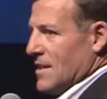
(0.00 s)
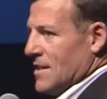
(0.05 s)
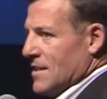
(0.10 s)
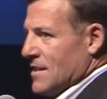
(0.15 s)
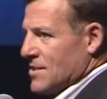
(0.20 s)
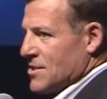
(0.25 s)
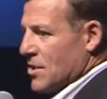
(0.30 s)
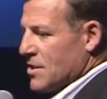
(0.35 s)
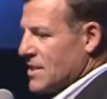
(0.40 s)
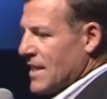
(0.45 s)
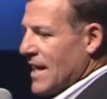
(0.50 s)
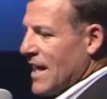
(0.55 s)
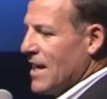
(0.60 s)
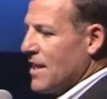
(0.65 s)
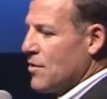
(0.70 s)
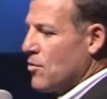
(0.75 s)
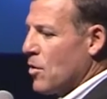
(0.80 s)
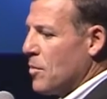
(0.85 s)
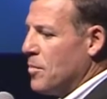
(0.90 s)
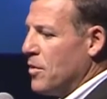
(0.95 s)
So
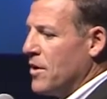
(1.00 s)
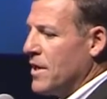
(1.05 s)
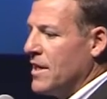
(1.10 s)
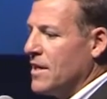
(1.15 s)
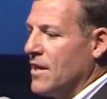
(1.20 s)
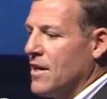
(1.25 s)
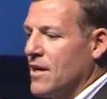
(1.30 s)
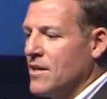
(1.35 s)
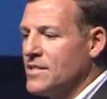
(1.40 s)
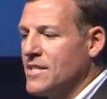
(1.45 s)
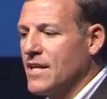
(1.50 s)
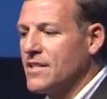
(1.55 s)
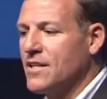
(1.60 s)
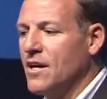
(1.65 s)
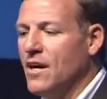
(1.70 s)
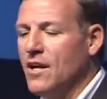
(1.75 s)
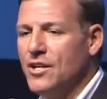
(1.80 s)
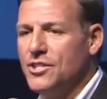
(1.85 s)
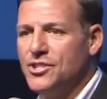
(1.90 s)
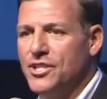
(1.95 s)
together we're putting our
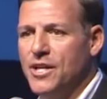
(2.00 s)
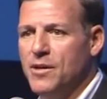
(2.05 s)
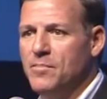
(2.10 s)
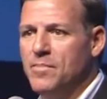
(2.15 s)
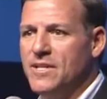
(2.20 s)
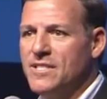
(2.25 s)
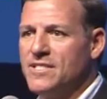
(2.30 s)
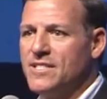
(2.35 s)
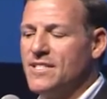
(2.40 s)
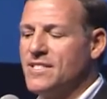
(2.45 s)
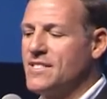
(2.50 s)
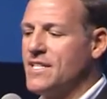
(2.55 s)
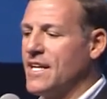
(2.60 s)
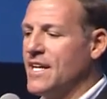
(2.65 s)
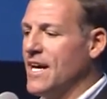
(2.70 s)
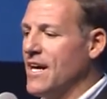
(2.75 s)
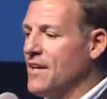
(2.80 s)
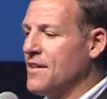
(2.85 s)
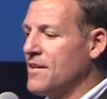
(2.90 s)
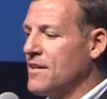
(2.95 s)
technology and business
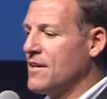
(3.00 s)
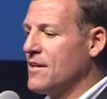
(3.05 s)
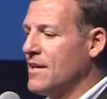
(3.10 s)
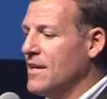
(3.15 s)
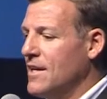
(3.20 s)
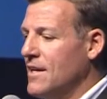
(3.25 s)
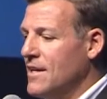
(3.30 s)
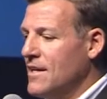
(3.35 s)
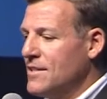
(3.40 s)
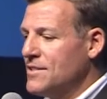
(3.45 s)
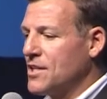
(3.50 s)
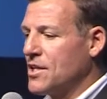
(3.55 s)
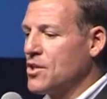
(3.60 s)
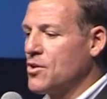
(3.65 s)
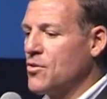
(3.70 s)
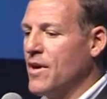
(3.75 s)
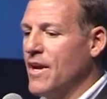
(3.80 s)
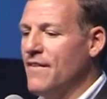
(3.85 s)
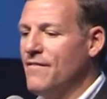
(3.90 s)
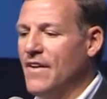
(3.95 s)
together to
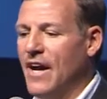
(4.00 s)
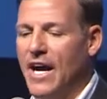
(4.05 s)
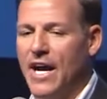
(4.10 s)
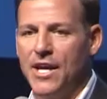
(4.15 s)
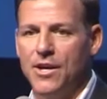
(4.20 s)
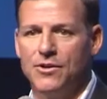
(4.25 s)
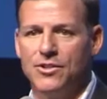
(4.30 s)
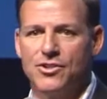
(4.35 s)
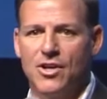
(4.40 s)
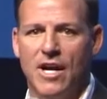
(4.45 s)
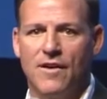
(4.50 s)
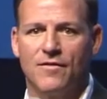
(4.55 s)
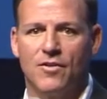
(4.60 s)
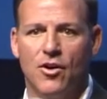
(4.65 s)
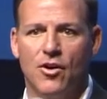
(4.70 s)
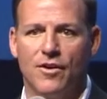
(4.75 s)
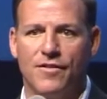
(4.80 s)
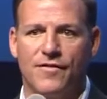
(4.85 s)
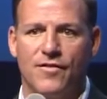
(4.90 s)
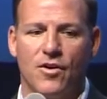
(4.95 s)
create value and drive
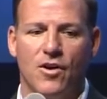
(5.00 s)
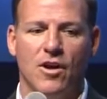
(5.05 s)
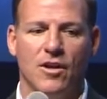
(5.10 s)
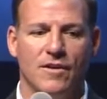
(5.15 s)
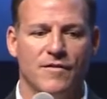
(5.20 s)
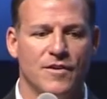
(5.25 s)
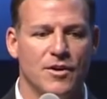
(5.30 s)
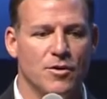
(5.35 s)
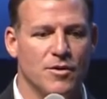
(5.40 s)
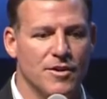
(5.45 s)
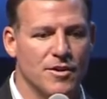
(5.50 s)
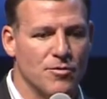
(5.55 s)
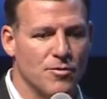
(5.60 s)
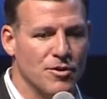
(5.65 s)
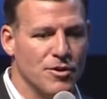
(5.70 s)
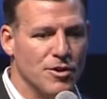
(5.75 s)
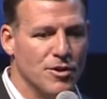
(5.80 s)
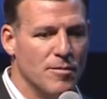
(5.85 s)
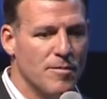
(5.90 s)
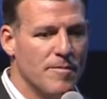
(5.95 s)
growth for all of you in the
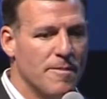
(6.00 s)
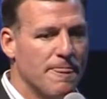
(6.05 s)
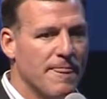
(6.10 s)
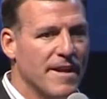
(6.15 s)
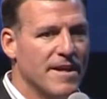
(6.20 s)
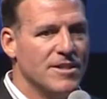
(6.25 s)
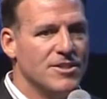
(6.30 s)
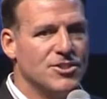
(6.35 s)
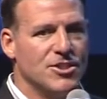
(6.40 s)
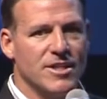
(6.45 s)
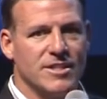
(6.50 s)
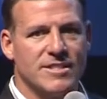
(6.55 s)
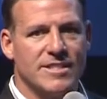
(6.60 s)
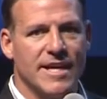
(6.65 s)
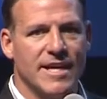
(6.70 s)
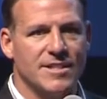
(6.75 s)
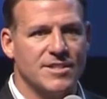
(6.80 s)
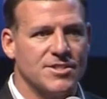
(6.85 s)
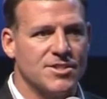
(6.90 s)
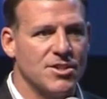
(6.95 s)
room, just
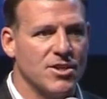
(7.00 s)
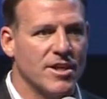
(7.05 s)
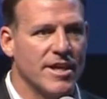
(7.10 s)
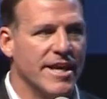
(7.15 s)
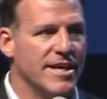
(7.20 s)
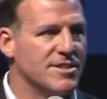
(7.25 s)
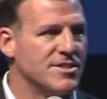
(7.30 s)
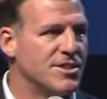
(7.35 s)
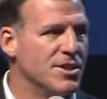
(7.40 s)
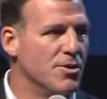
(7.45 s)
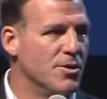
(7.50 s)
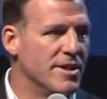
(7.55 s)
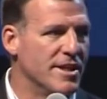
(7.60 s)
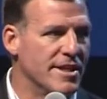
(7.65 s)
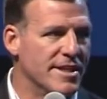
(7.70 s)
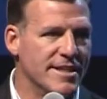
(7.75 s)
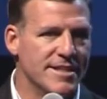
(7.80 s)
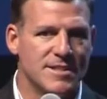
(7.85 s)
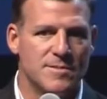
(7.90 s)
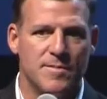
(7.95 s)
as Sergei is doing in
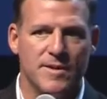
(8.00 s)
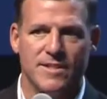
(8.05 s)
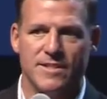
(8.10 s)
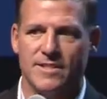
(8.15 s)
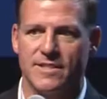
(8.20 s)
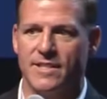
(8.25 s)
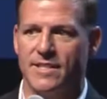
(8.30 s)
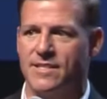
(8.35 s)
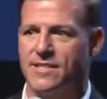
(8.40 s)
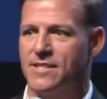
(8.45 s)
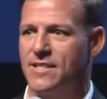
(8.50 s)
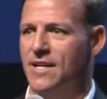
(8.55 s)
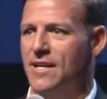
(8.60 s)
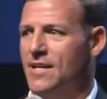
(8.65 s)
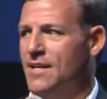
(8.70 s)
his business.